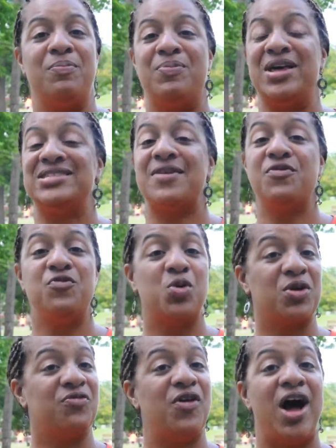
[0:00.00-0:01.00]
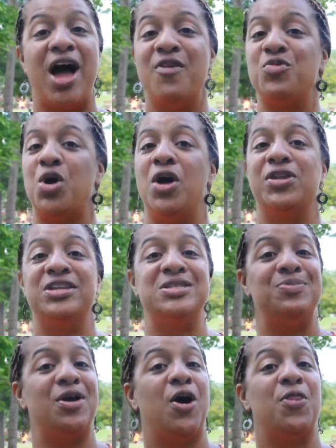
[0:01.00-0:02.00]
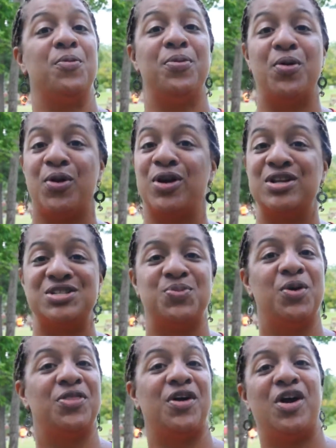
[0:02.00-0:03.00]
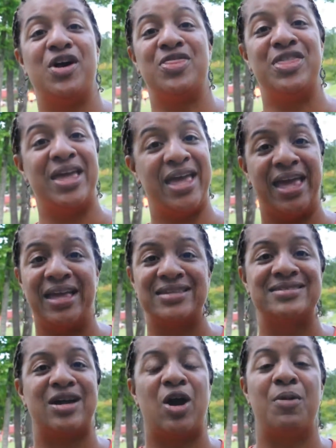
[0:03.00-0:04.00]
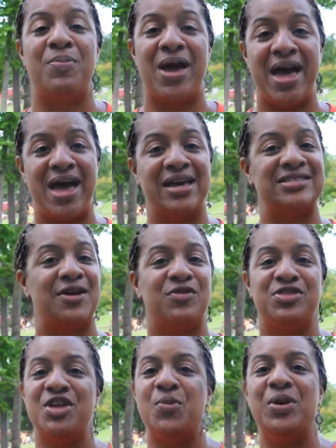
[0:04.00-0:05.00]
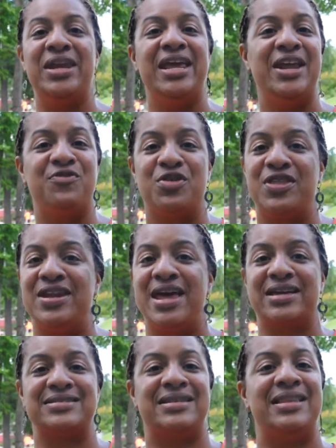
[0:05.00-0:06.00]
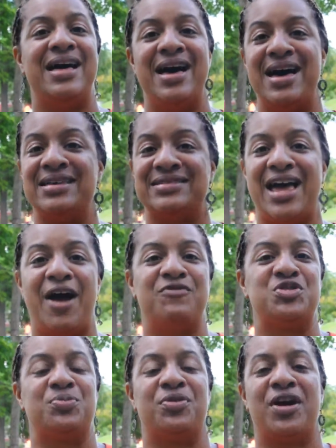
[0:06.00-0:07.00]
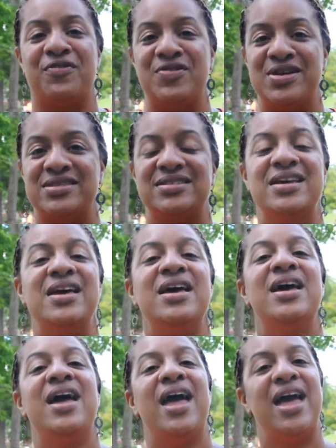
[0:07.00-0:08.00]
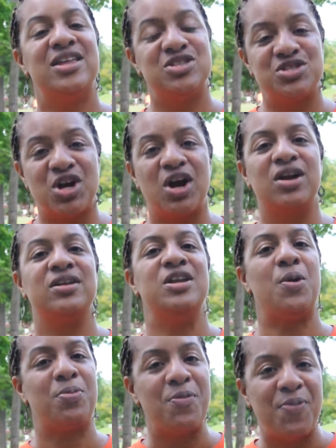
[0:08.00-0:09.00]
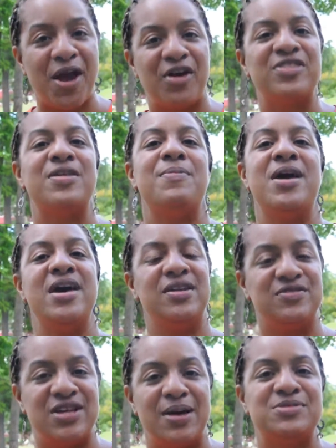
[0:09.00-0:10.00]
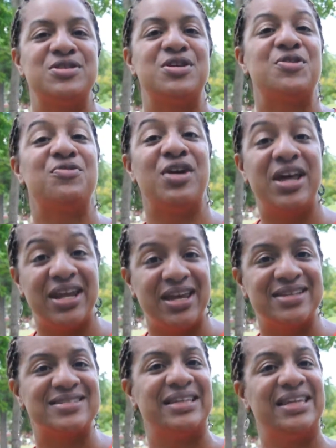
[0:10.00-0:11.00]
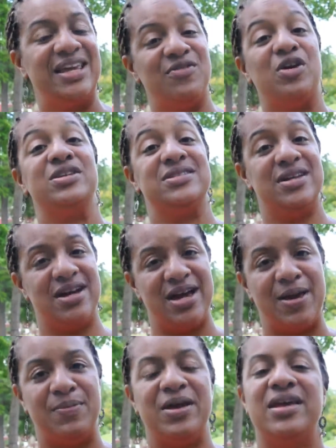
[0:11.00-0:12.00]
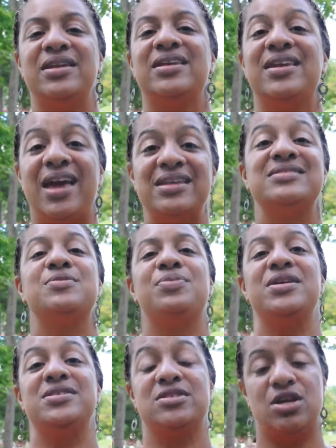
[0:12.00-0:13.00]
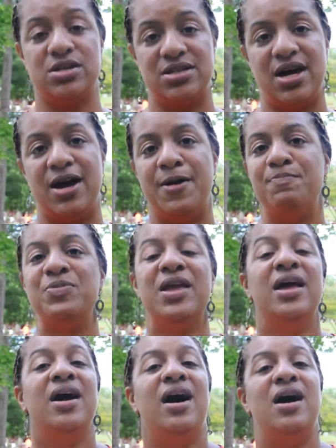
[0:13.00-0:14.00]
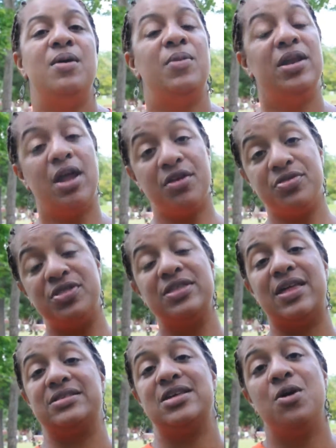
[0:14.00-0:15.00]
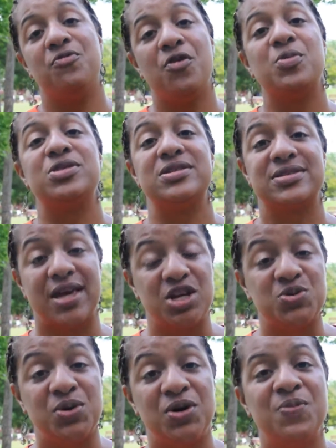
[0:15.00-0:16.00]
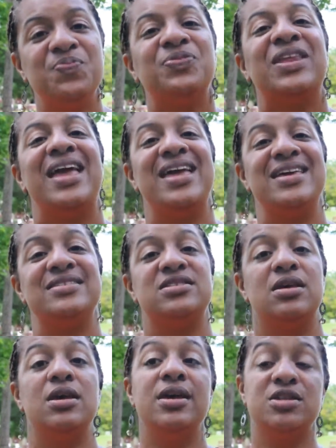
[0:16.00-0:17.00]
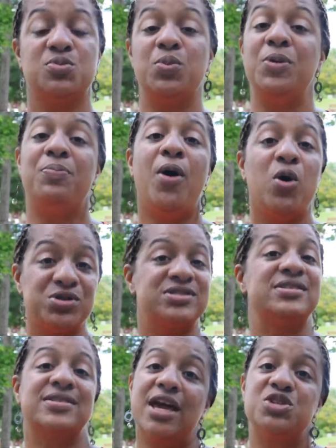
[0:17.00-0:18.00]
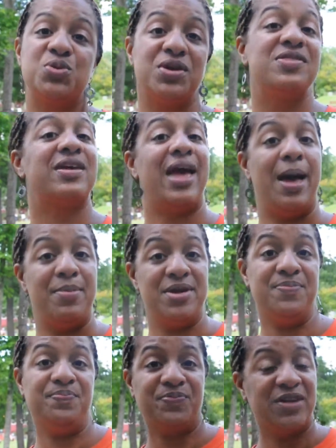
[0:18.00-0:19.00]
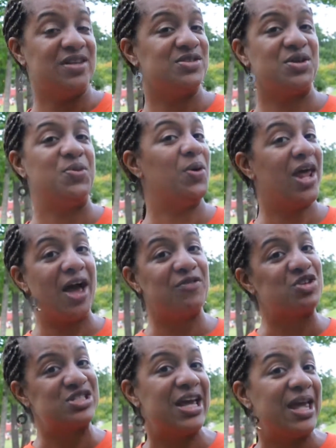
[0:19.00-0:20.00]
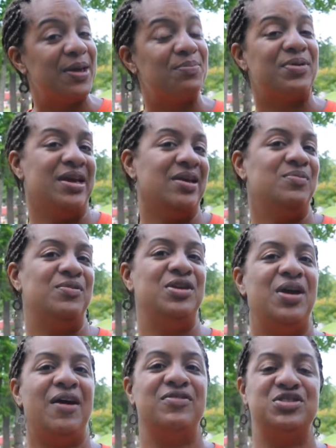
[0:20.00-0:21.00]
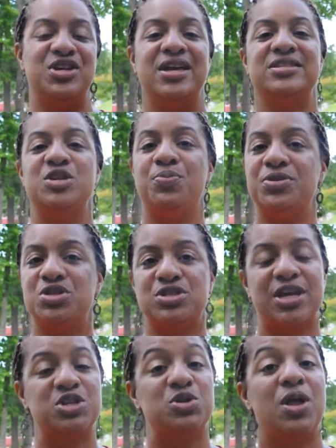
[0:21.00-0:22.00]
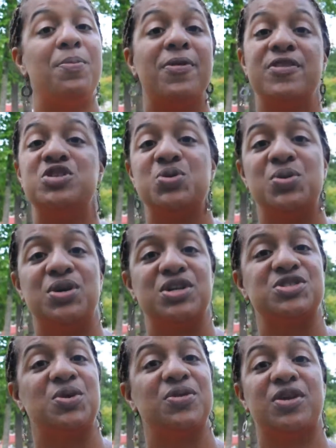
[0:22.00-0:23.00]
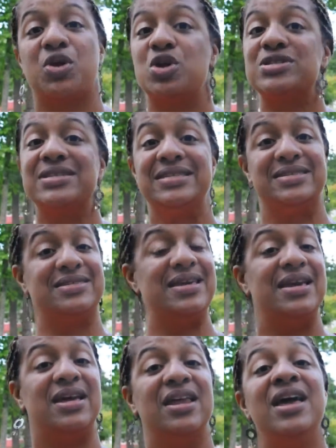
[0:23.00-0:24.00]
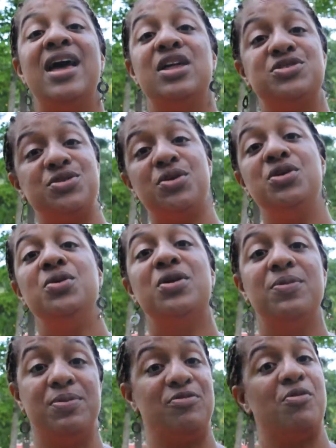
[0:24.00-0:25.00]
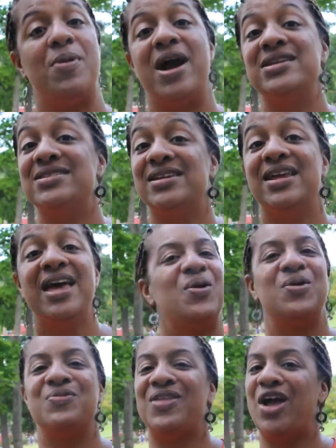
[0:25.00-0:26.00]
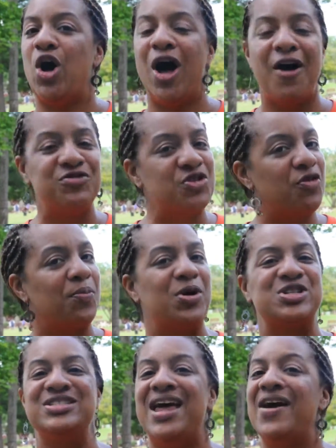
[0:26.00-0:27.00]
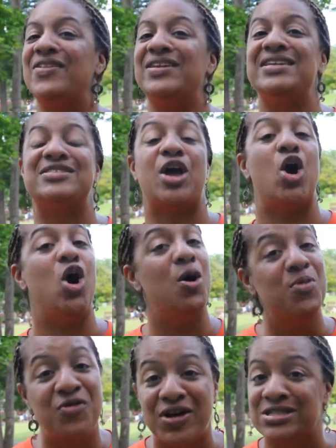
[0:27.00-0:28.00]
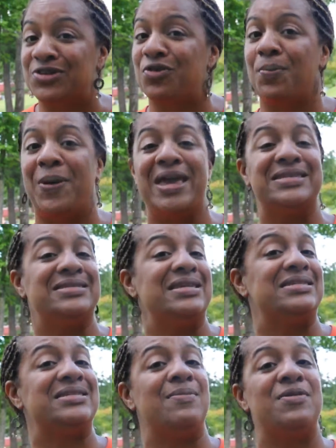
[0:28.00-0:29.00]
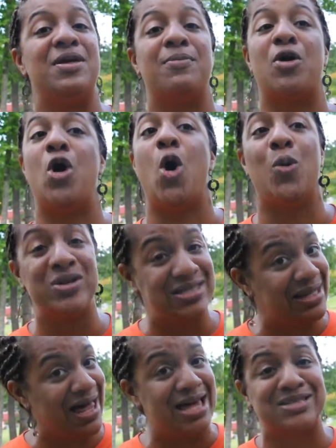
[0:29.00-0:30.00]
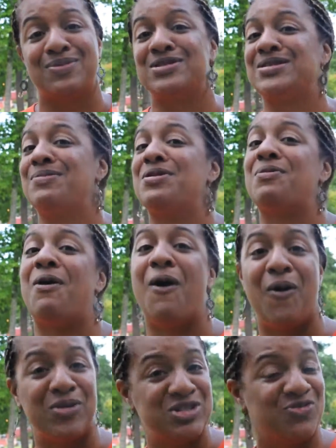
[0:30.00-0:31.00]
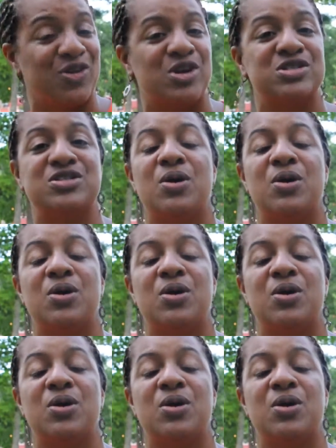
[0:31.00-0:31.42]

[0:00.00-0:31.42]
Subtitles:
By 7:45, we all need to be on the porch with our things, our bags, everything we need for the next class after breakfast, and start, preparing them ahead of time so they're ready to leave on time and get to places on time. Another thing that's helpful with the schedule is we post the schedule in the cabin. So you want to have your tape, and when you have a chance, you put your schedule up on the door so the girls can see it, and so you can be reminded. They all have different personalities. They all move at different paces. Some of them are always the last one. Some of them are always first.